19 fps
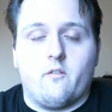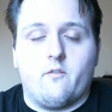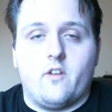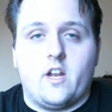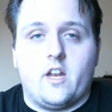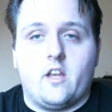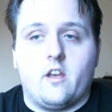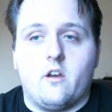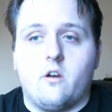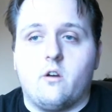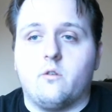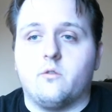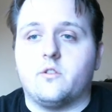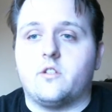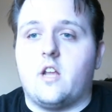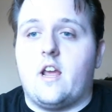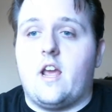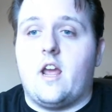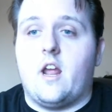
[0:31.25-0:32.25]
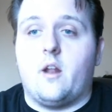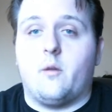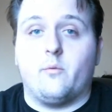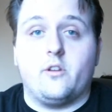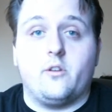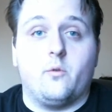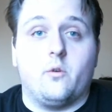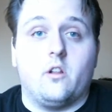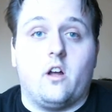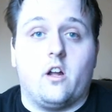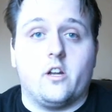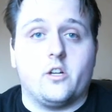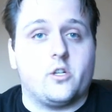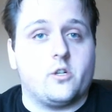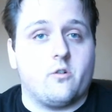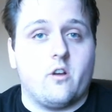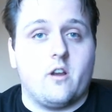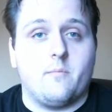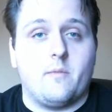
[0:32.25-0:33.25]
videos, and we do a lot of
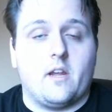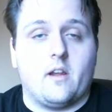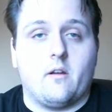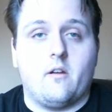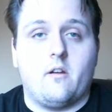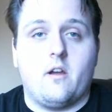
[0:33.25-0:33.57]
streaming.